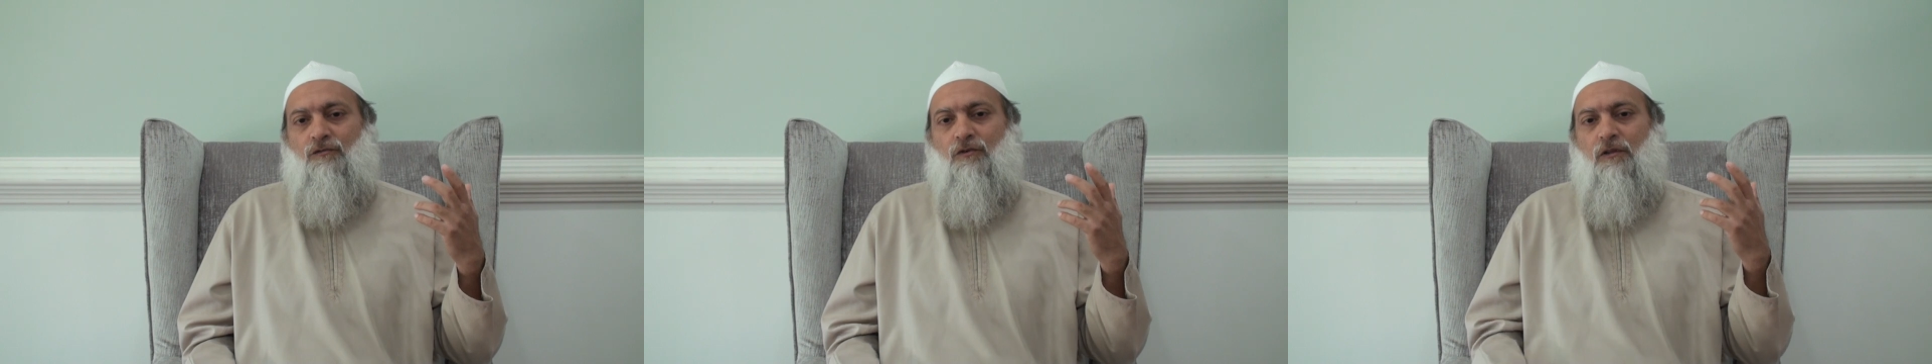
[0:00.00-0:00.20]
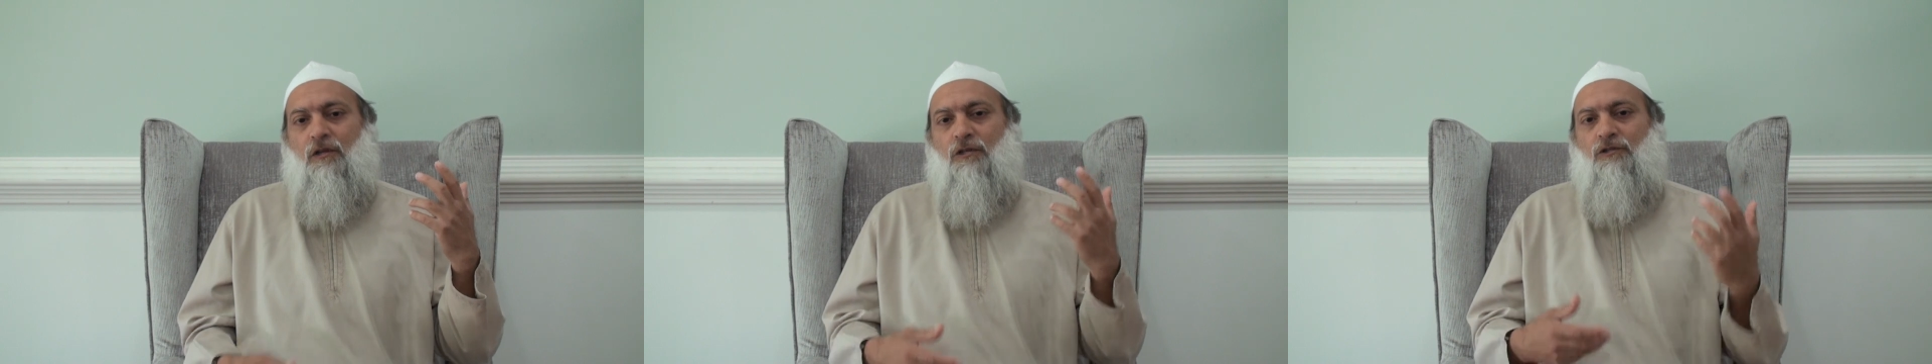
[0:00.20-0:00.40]

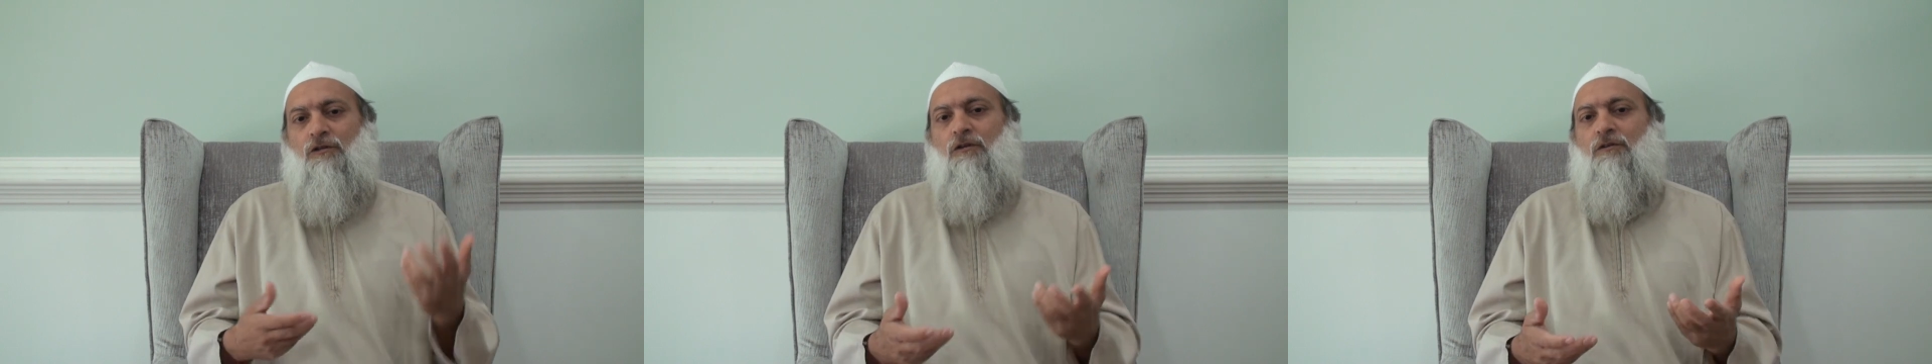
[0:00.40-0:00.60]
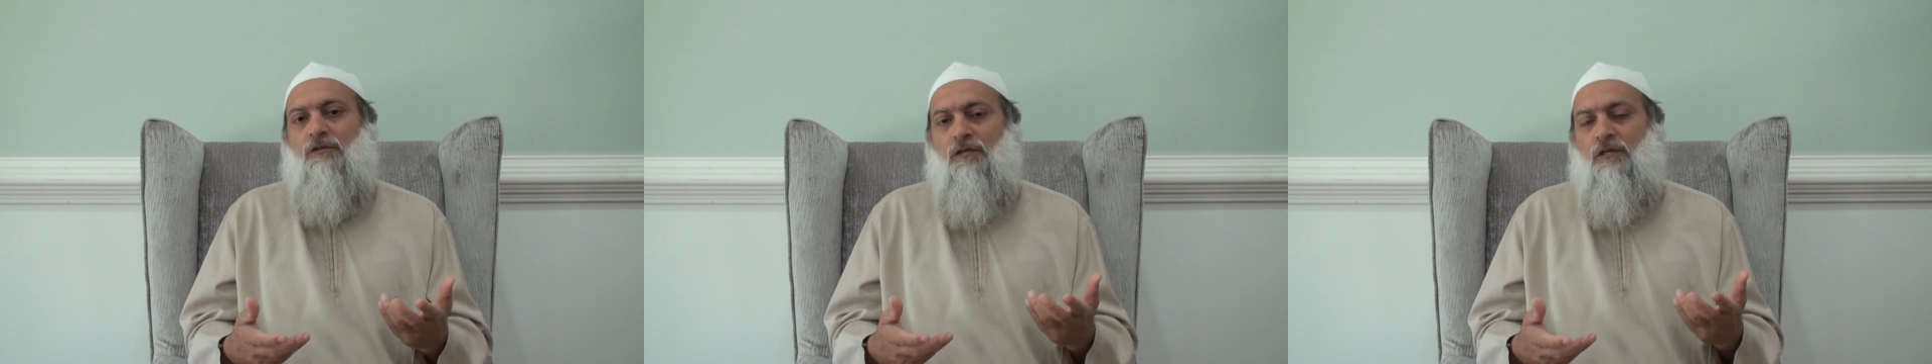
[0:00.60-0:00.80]
for their
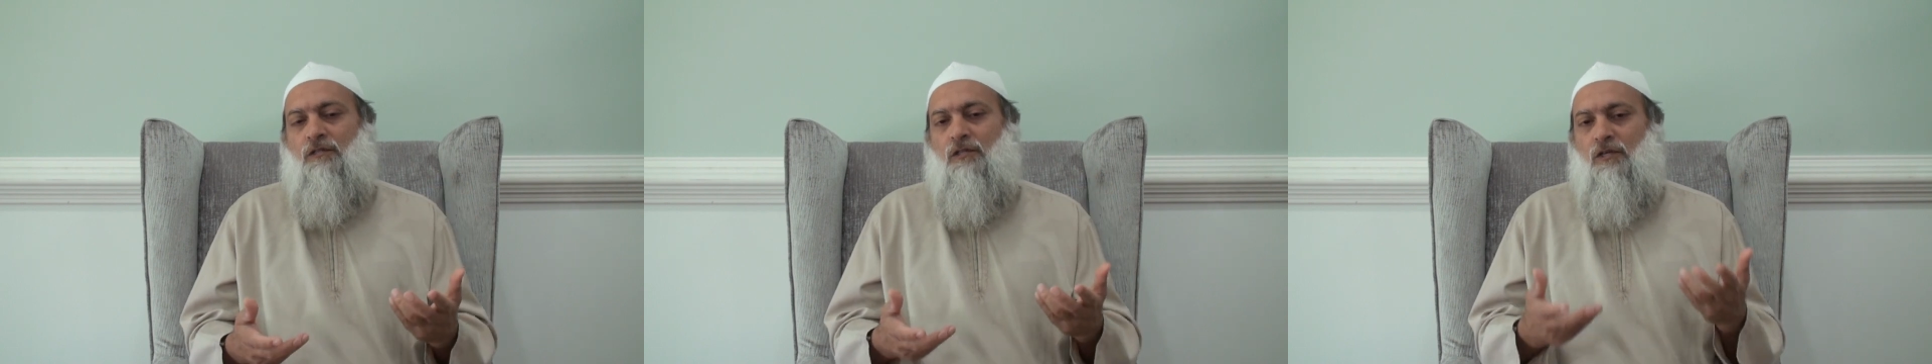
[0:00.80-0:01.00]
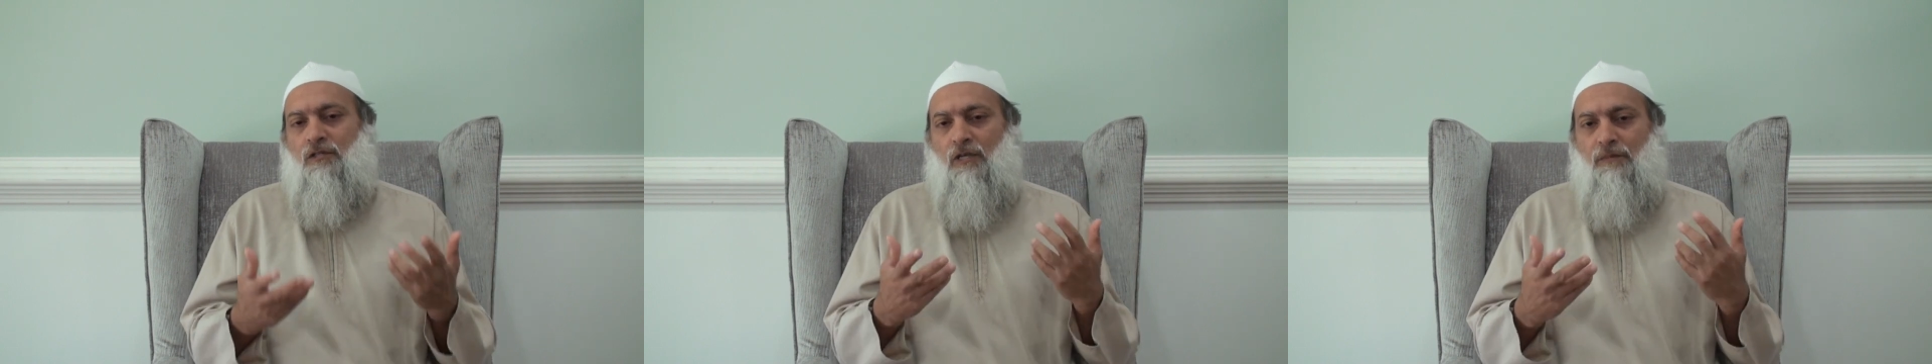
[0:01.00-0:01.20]
children
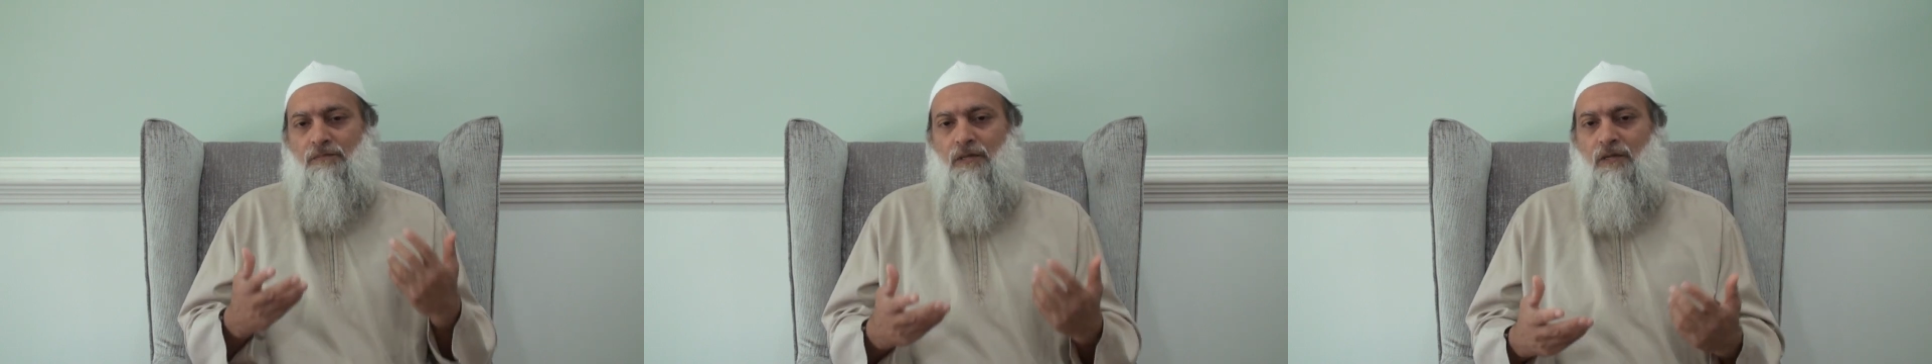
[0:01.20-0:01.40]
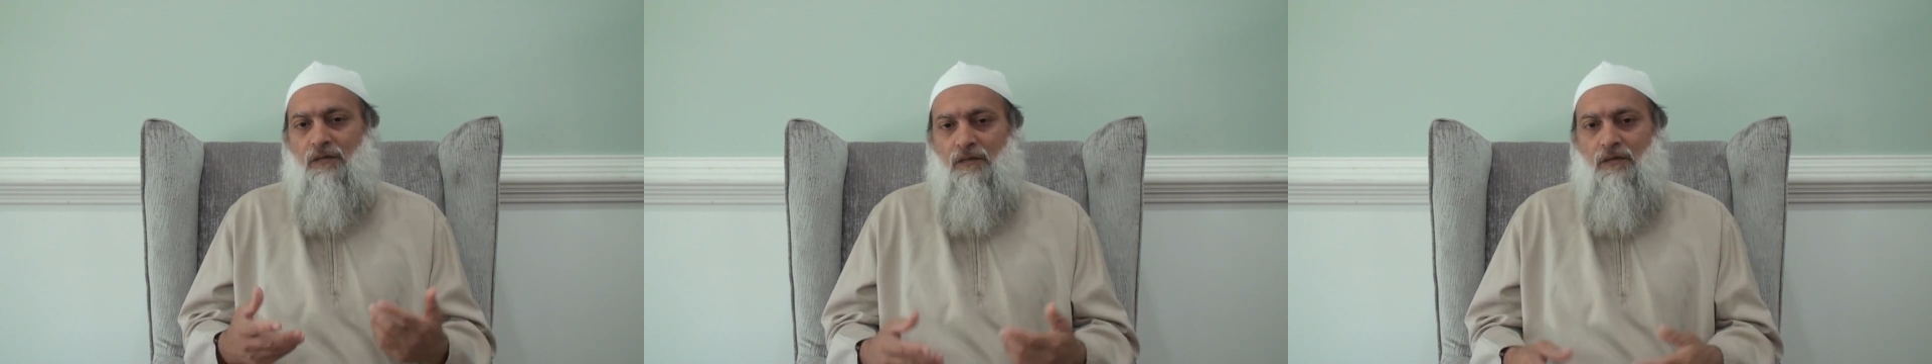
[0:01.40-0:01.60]
is
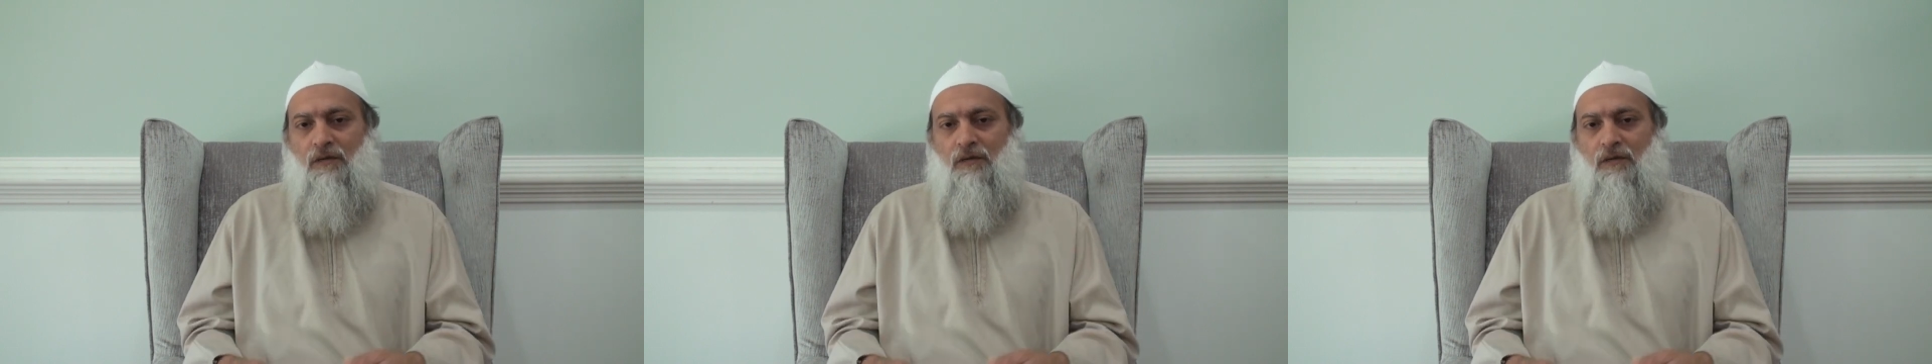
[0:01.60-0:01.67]
accepted.